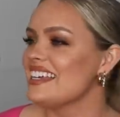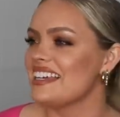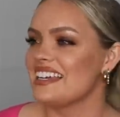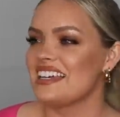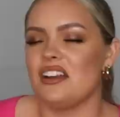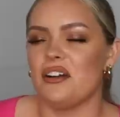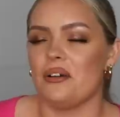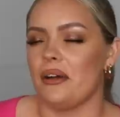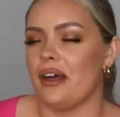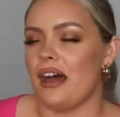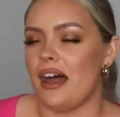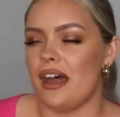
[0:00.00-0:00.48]

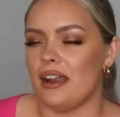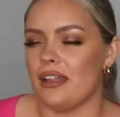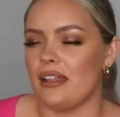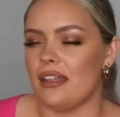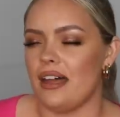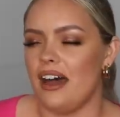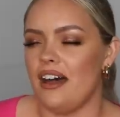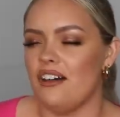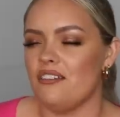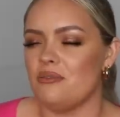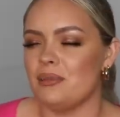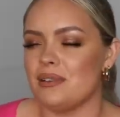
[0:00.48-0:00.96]
you don't gotta
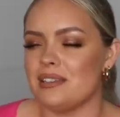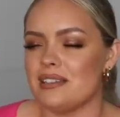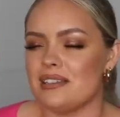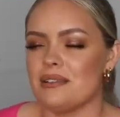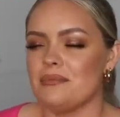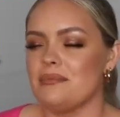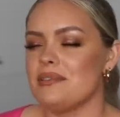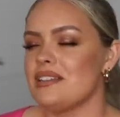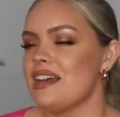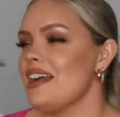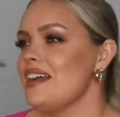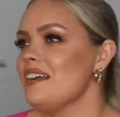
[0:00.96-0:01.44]
laugh, but
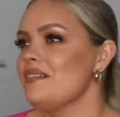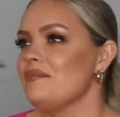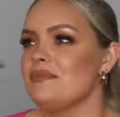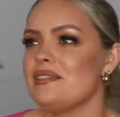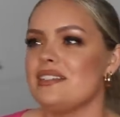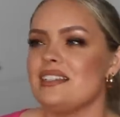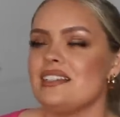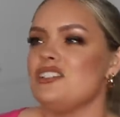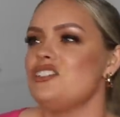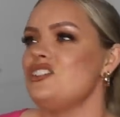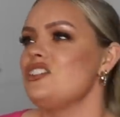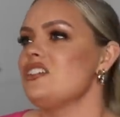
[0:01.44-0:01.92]

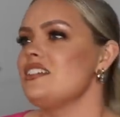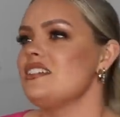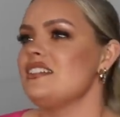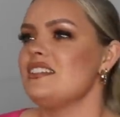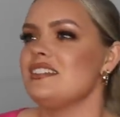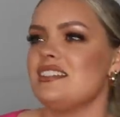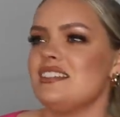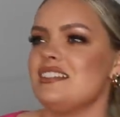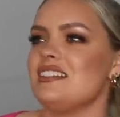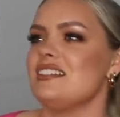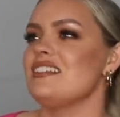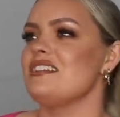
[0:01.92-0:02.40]
sometimes it's
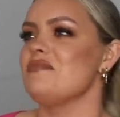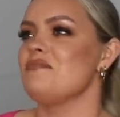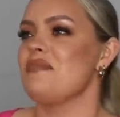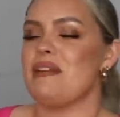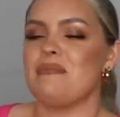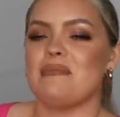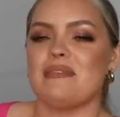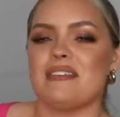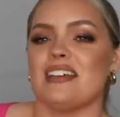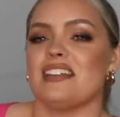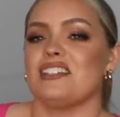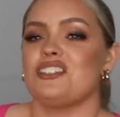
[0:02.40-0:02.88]
just,
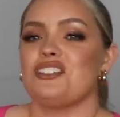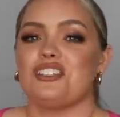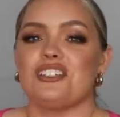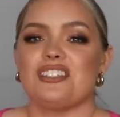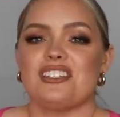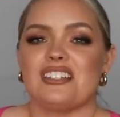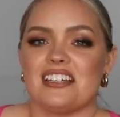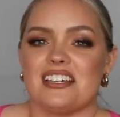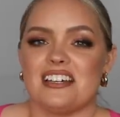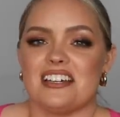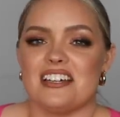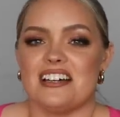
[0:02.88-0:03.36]
maybe that's
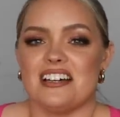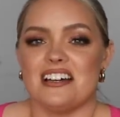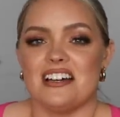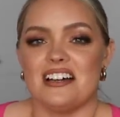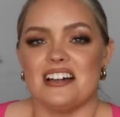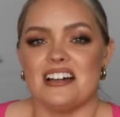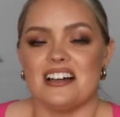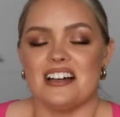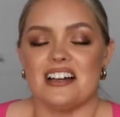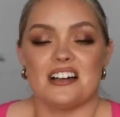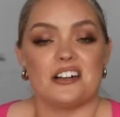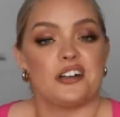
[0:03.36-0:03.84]
just
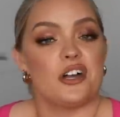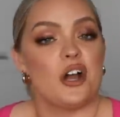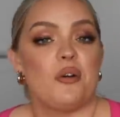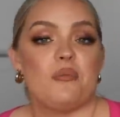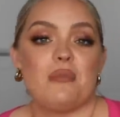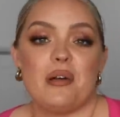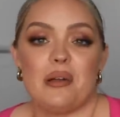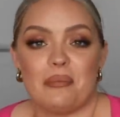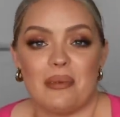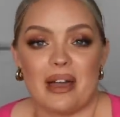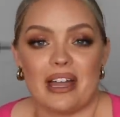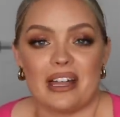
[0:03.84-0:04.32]
a
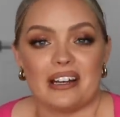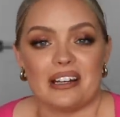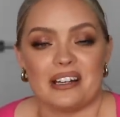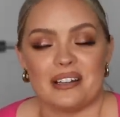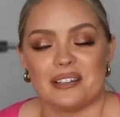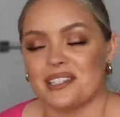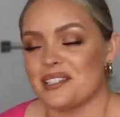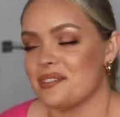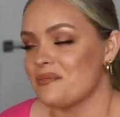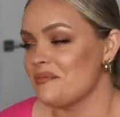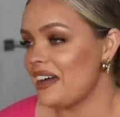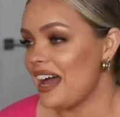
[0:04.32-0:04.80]
coping
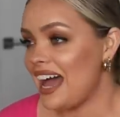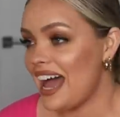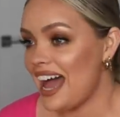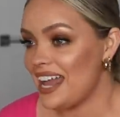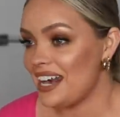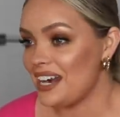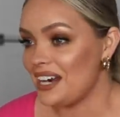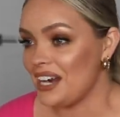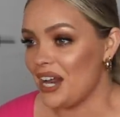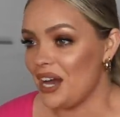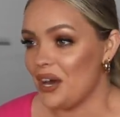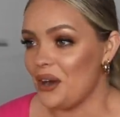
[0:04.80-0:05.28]
mechanism.
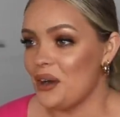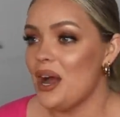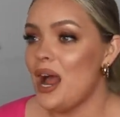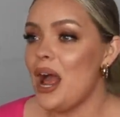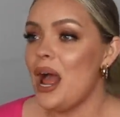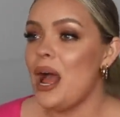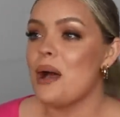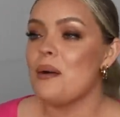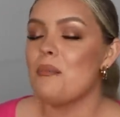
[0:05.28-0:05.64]
I don't know.